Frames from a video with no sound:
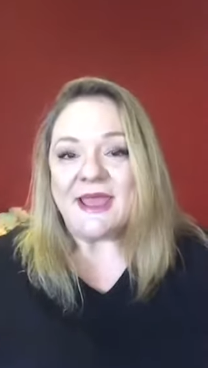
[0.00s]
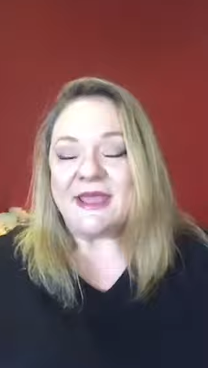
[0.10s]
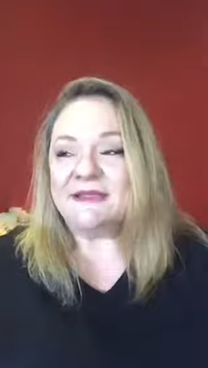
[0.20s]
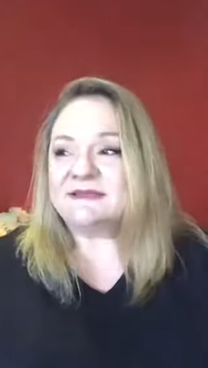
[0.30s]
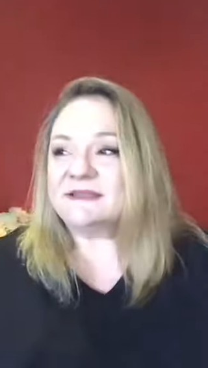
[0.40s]

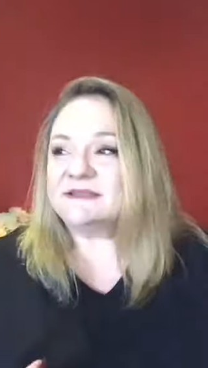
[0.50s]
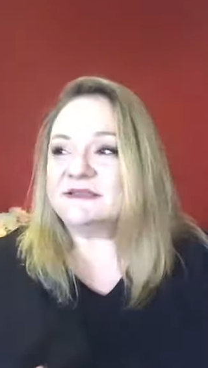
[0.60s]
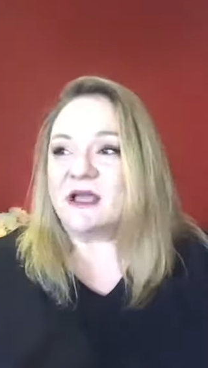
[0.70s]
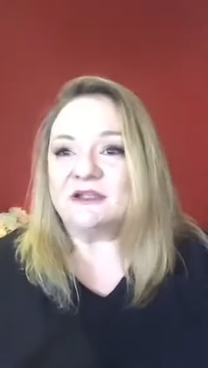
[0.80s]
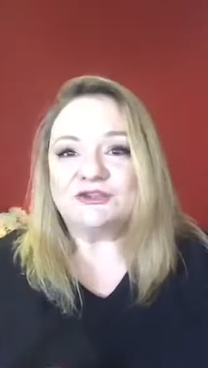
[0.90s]
It's
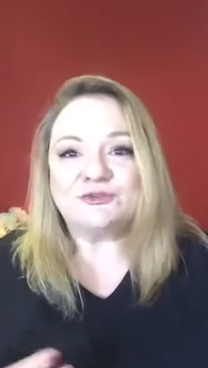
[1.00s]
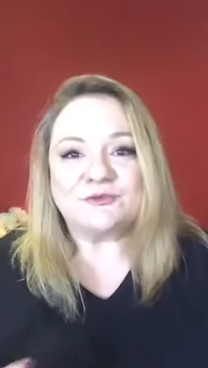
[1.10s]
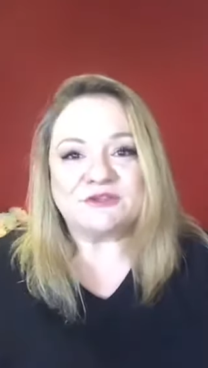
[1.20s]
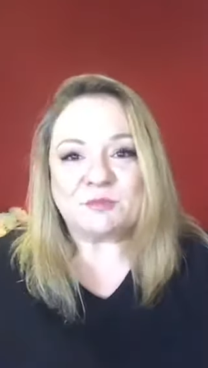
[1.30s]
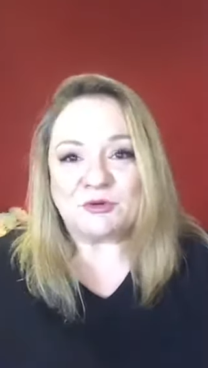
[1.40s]
designed to
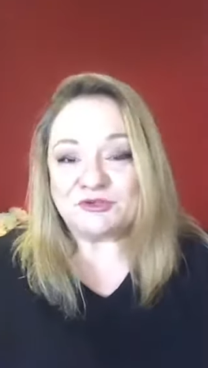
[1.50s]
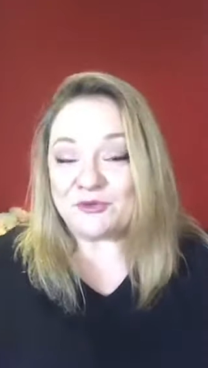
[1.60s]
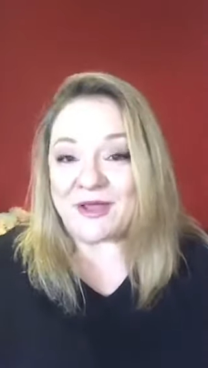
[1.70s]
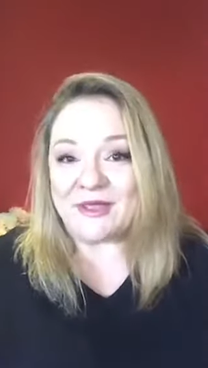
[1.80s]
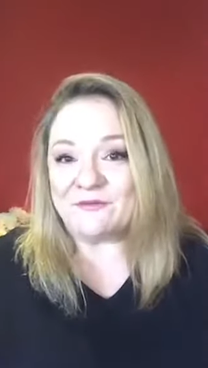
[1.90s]
respond
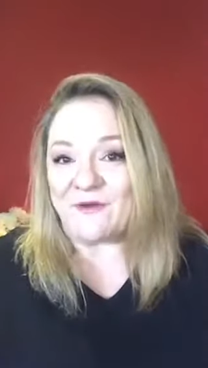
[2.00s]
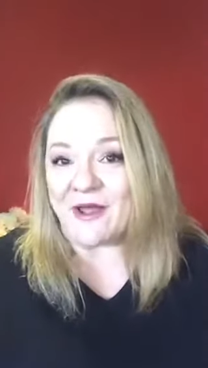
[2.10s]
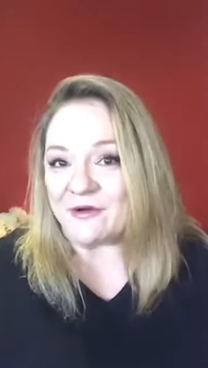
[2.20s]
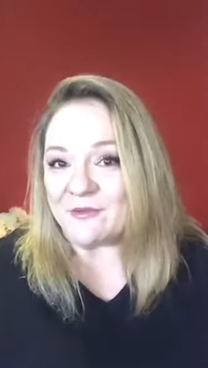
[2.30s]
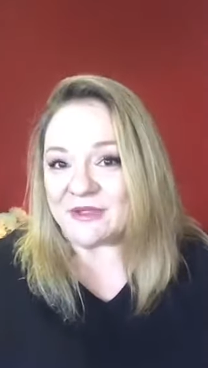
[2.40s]
to our
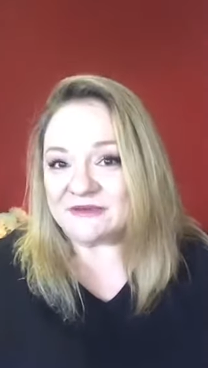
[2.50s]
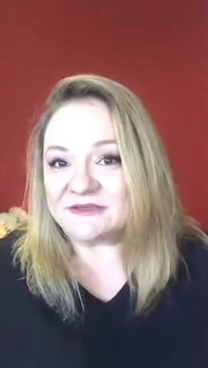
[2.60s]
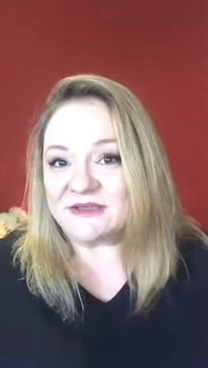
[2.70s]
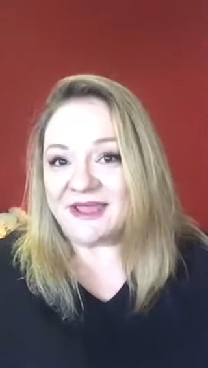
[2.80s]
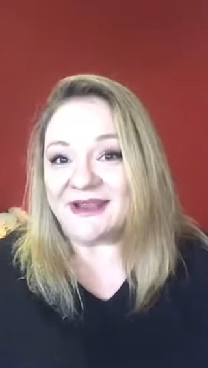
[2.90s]

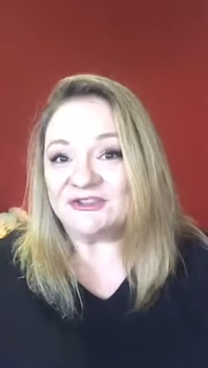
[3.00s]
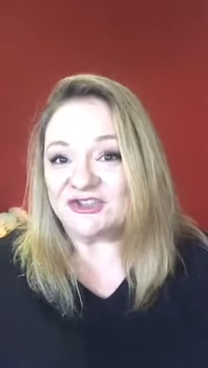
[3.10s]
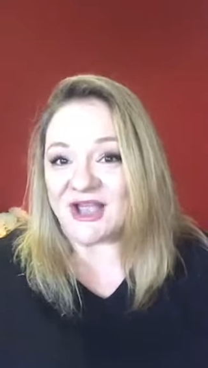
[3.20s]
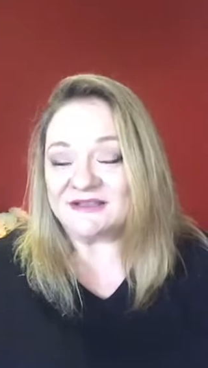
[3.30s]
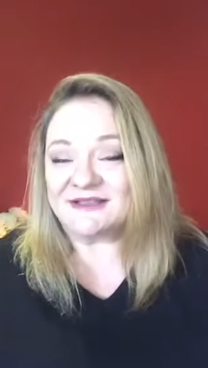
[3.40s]
environment and
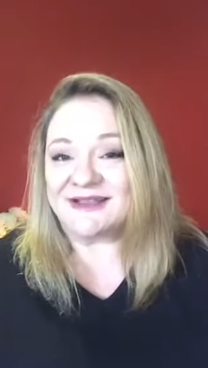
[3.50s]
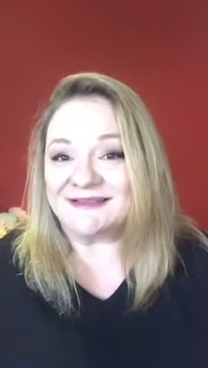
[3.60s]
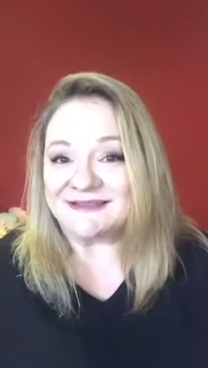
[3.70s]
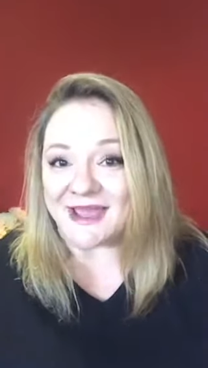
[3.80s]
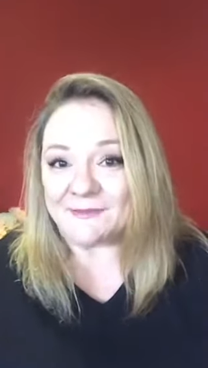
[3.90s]
adjust and
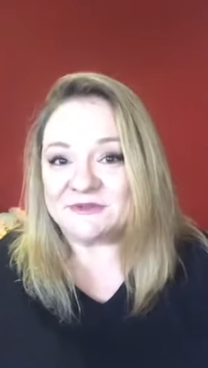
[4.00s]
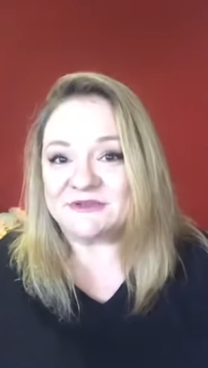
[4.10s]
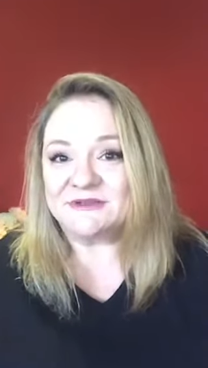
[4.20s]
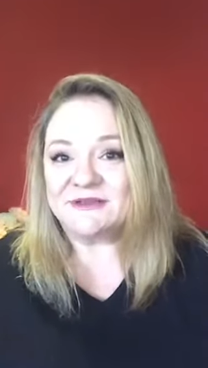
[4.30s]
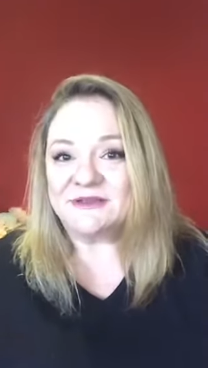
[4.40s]

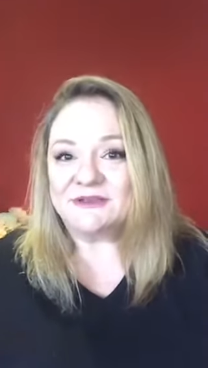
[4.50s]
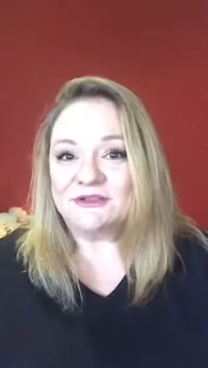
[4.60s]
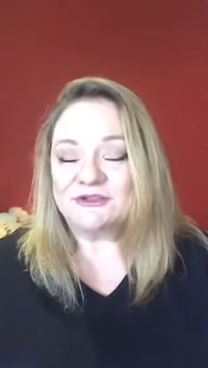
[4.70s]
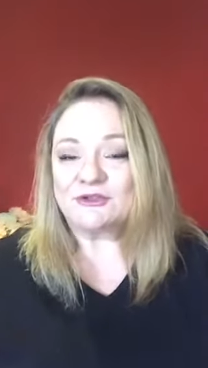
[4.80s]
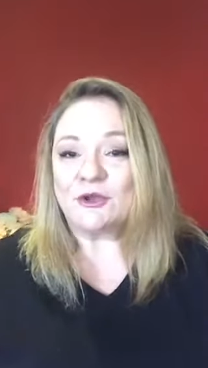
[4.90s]
adapt
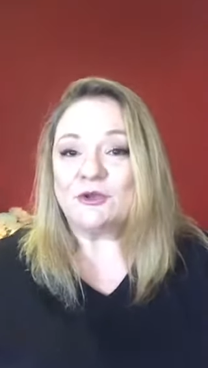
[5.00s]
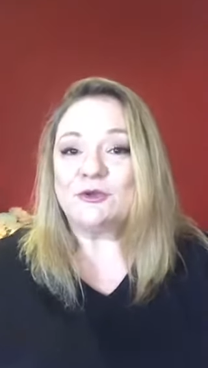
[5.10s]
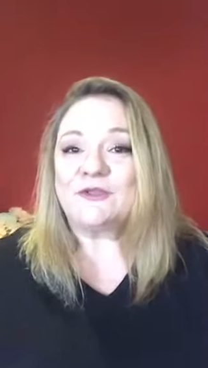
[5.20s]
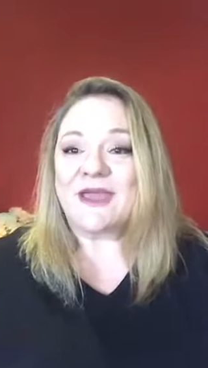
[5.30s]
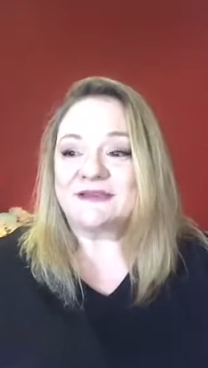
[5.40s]

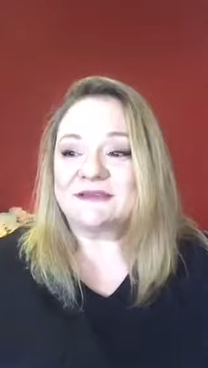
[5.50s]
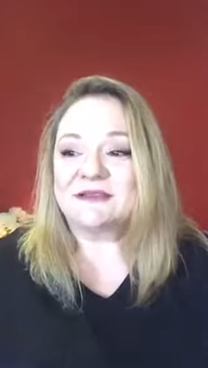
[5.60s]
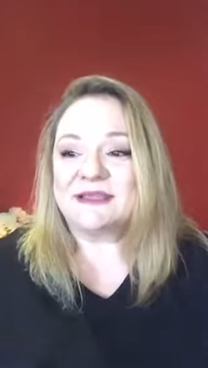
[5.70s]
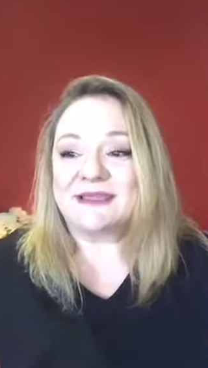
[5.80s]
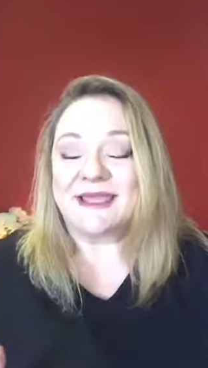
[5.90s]
so that
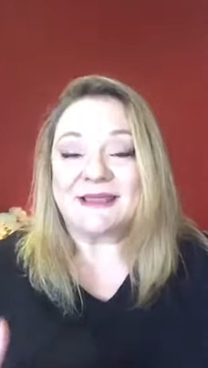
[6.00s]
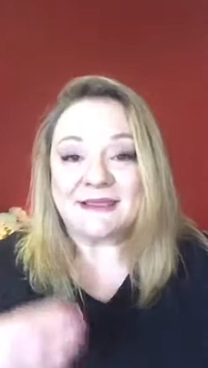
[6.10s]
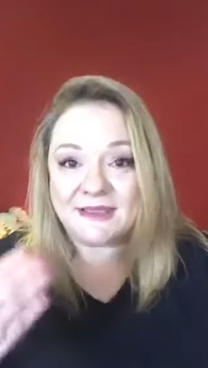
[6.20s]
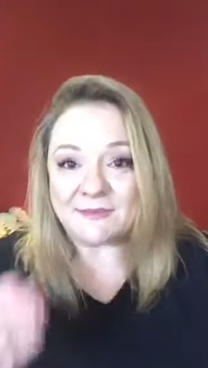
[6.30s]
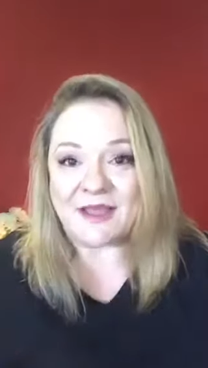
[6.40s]
it can
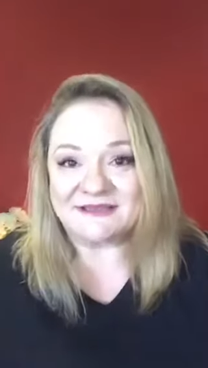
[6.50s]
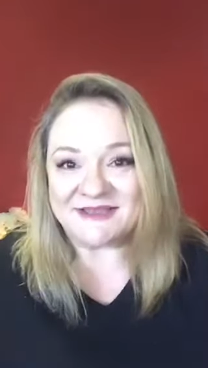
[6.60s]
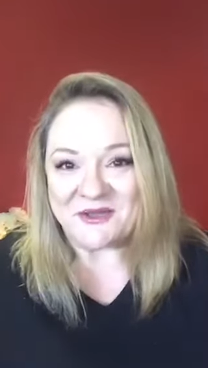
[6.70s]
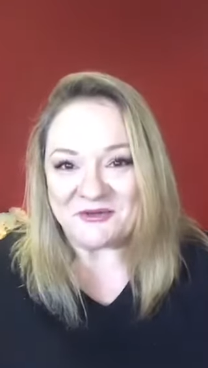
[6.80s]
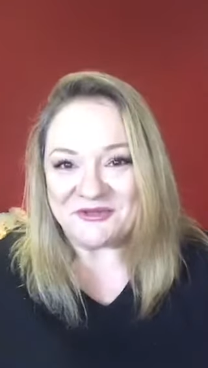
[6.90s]
keep us
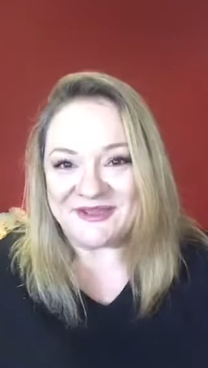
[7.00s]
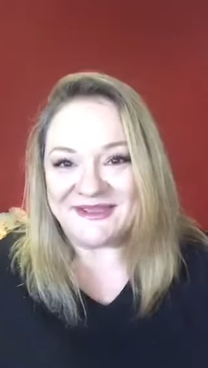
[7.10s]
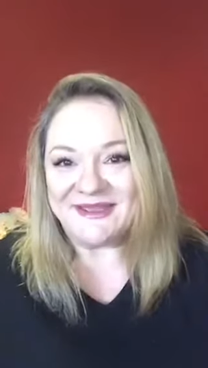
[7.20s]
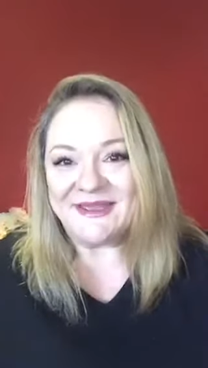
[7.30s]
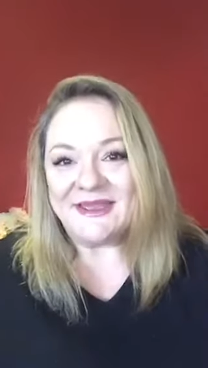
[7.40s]

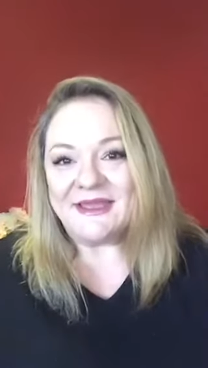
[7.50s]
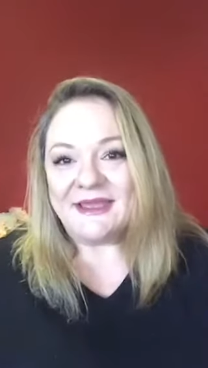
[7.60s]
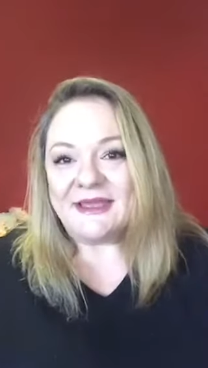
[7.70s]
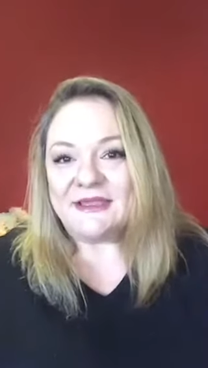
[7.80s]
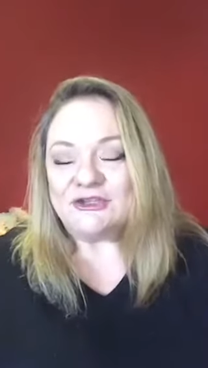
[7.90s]
healthy.
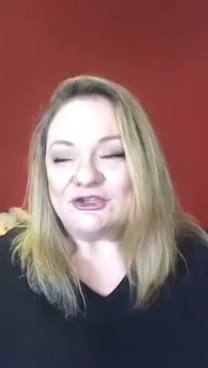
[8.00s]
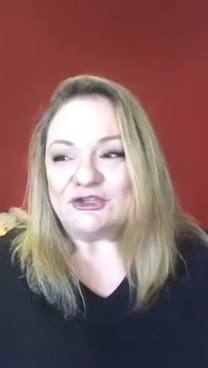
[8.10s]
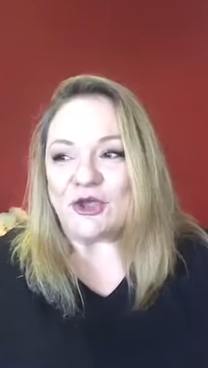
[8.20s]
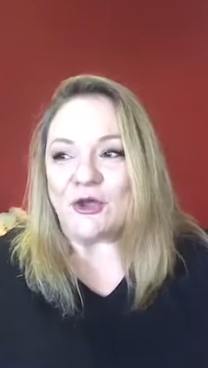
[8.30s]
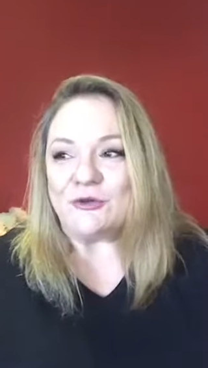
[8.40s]

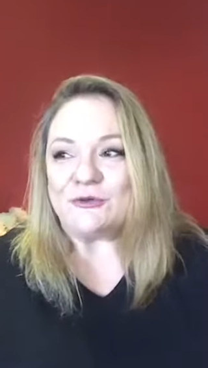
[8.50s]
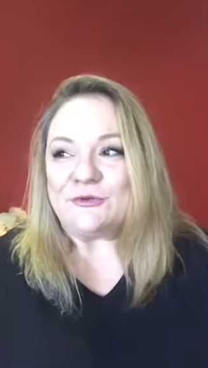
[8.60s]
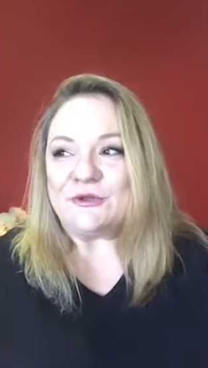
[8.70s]
So